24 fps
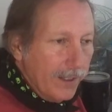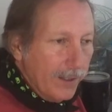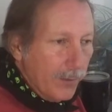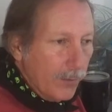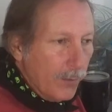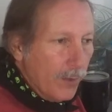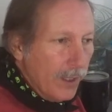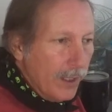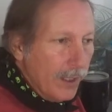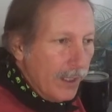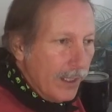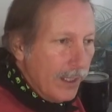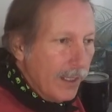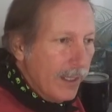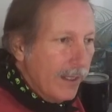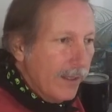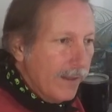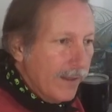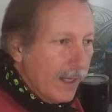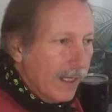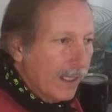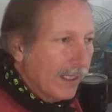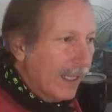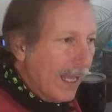a way
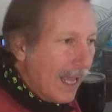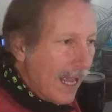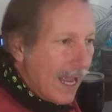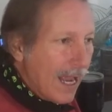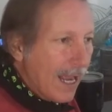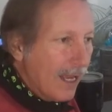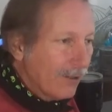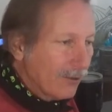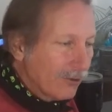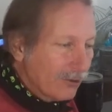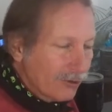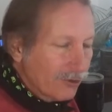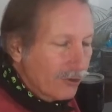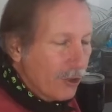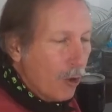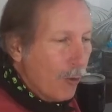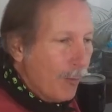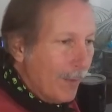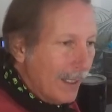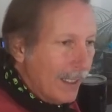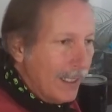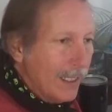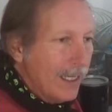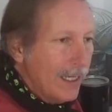that allows so
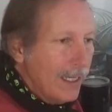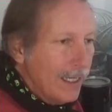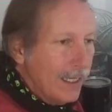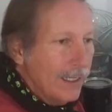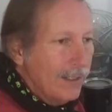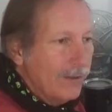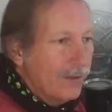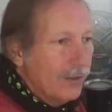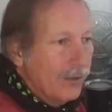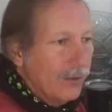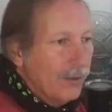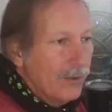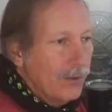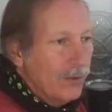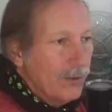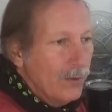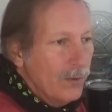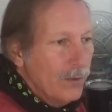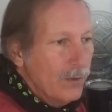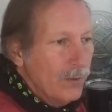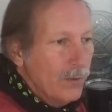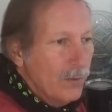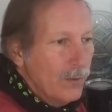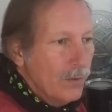many
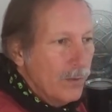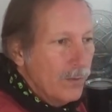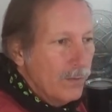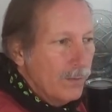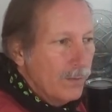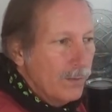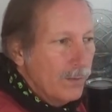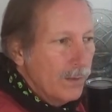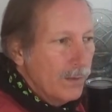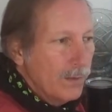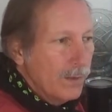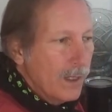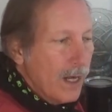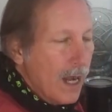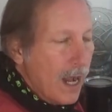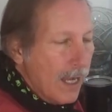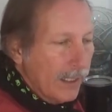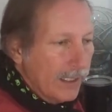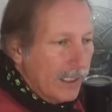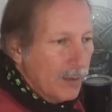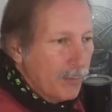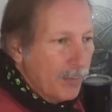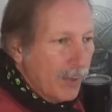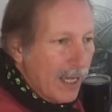to
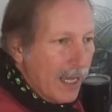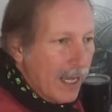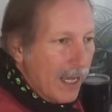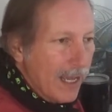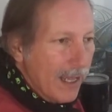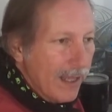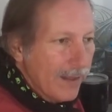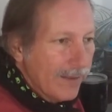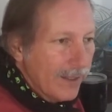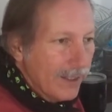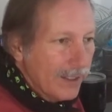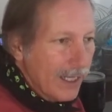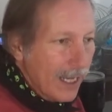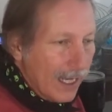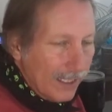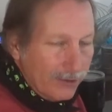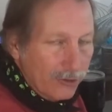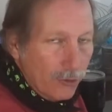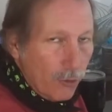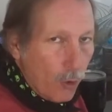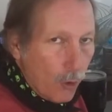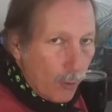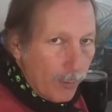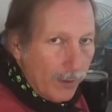occupy the next
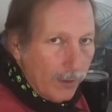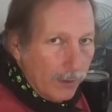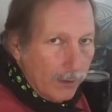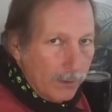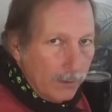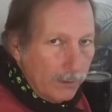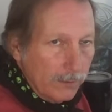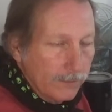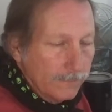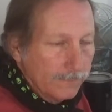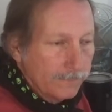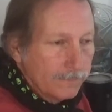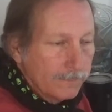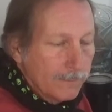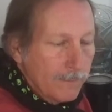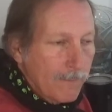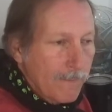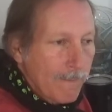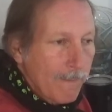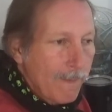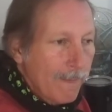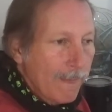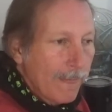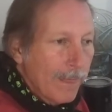orbital,
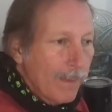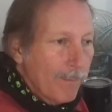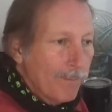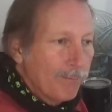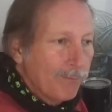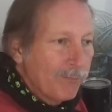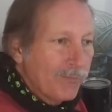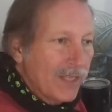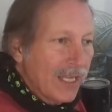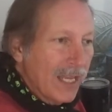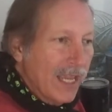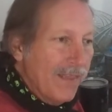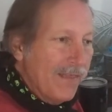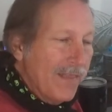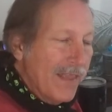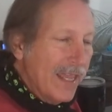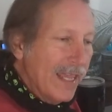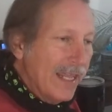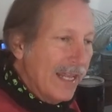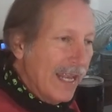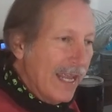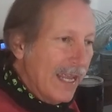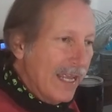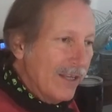and
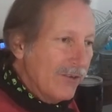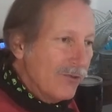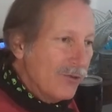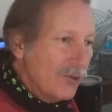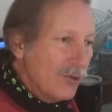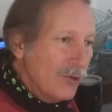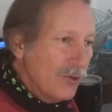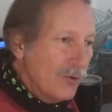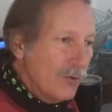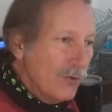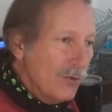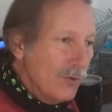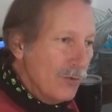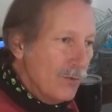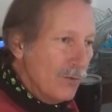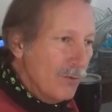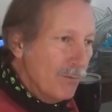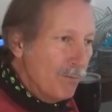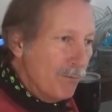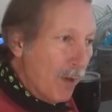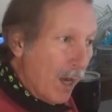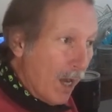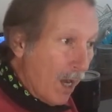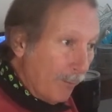then as you
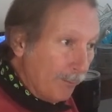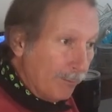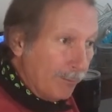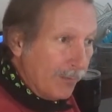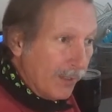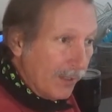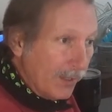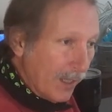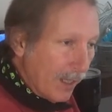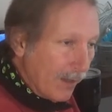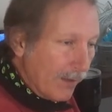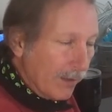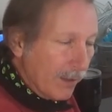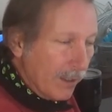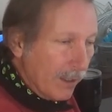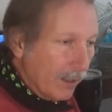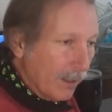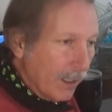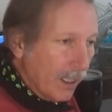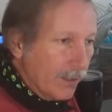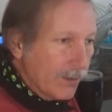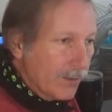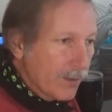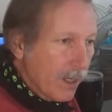bumped another
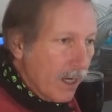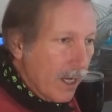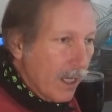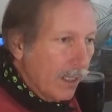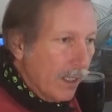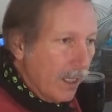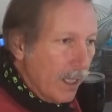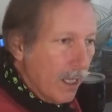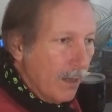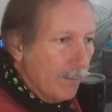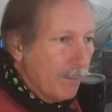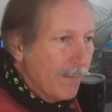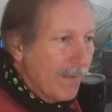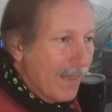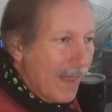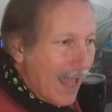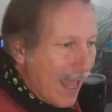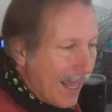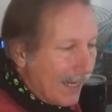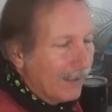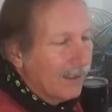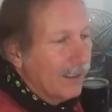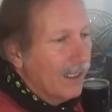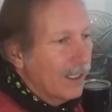electron up,
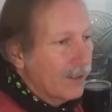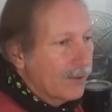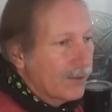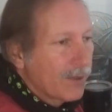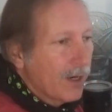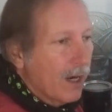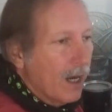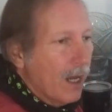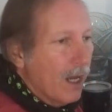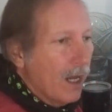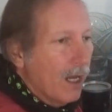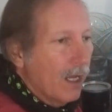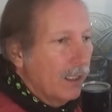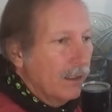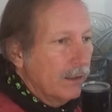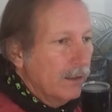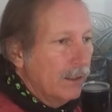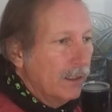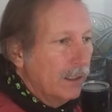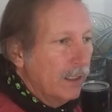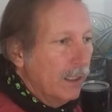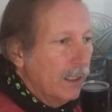that electron